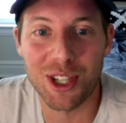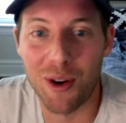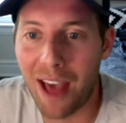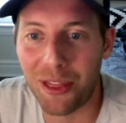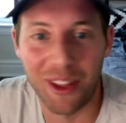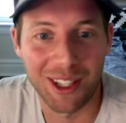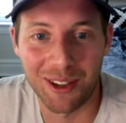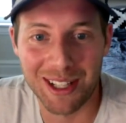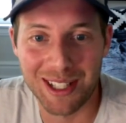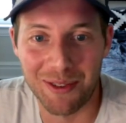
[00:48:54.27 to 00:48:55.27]
You're an
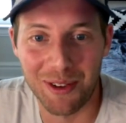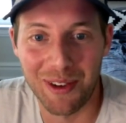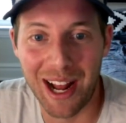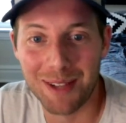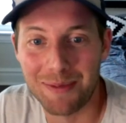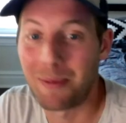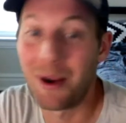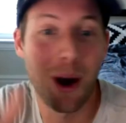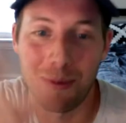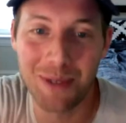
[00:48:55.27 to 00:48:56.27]
athlete. You guys never even asked me.
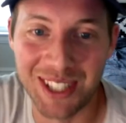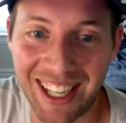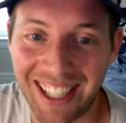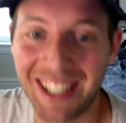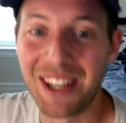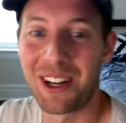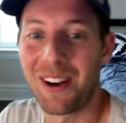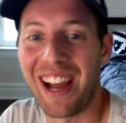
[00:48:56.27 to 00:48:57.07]
No, I'm just kidding. Oh. Go